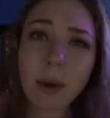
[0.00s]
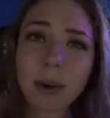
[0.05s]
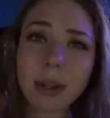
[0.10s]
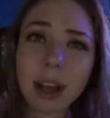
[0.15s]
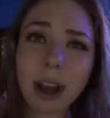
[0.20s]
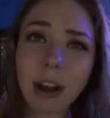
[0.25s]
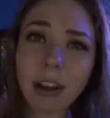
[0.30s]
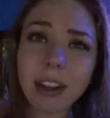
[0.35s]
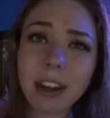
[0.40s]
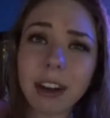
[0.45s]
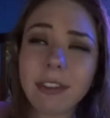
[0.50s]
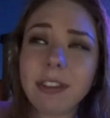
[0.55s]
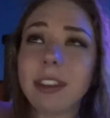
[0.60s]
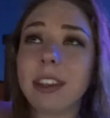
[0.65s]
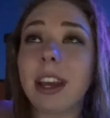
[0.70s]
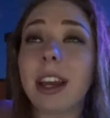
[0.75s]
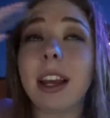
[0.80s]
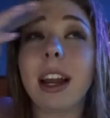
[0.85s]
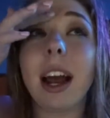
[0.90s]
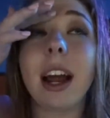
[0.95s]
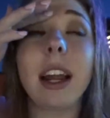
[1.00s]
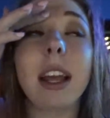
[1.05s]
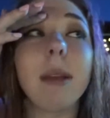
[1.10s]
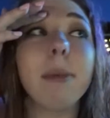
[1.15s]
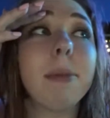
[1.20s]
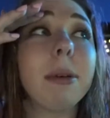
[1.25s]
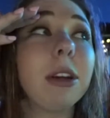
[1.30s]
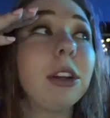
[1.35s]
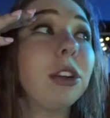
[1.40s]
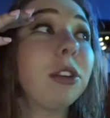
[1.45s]
hotel that I've stayed at
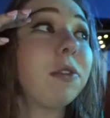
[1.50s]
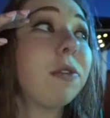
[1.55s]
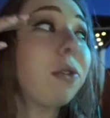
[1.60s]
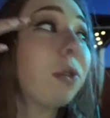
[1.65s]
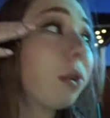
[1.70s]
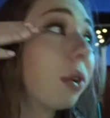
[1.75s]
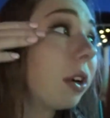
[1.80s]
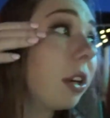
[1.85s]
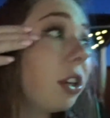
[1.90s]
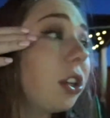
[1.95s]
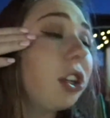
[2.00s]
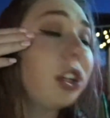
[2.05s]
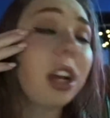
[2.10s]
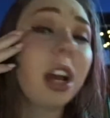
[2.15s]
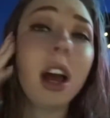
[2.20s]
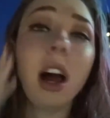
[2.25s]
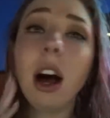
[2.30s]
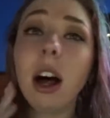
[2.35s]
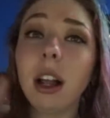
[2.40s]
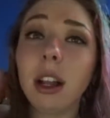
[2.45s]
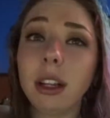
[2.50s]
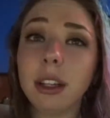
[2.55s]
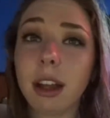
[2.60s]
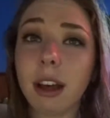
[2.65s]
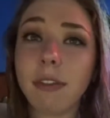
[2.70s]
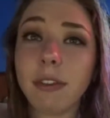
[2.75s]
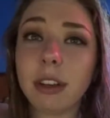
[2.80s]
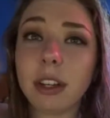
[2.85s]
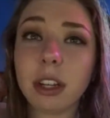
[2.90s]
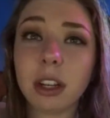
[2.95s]
in Pigeon Forge.
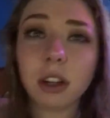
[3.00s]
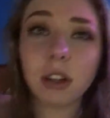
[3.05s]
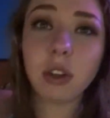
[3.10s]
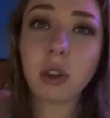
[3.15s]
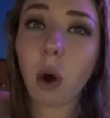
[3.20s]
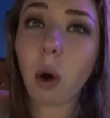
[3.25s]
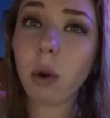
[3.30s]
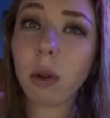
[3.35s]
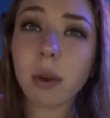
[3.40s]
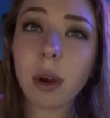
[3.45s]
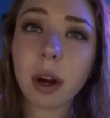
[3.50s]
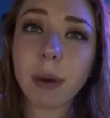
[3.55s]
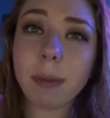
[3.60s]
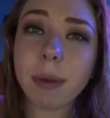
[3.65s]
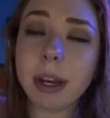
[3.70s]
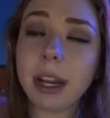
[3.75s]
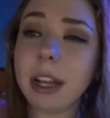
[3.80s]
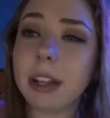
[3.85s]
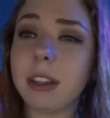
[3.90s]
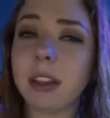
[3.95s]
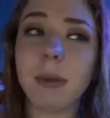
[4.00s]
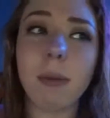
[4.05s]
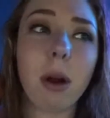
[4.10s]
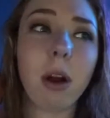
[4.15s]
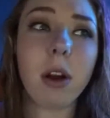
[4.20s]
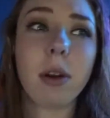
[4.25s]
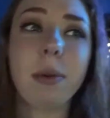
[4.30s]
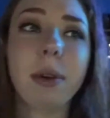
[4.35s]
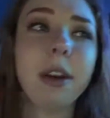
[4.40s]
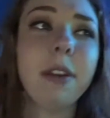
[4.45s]
Love it, totally recommend it. It's the
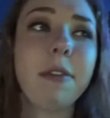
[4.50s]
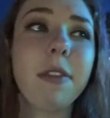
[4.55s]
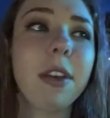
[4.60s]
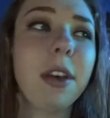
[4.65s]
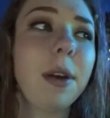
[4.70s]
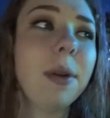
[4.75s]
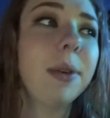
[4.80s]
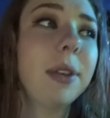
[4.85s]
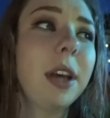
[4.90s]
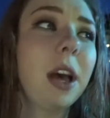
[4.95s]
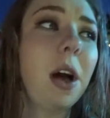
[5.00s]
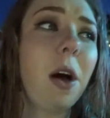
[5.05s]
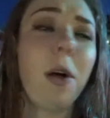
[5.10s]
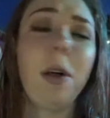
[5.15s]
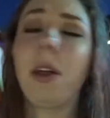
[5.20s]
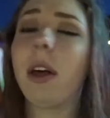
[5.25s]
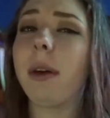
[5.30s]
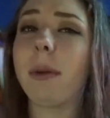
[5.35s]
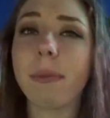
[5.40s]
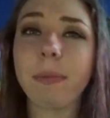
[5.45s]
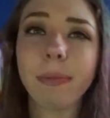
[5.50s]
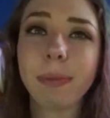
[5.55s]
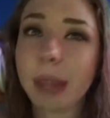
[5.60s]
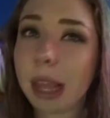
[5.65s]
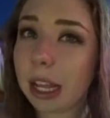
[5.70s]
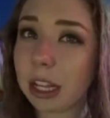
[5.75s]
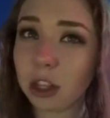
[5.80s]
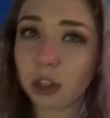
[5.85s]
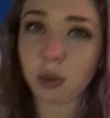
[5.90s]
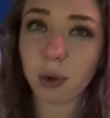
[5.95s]
Margaritaville Hotel.
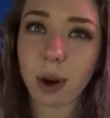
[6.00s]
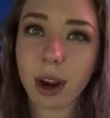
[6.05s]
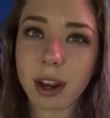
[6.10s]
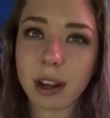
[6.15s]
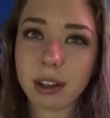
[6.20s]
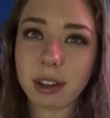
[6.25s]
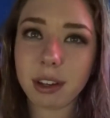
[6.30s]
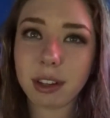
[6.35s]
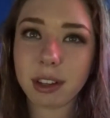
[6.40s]
It's great.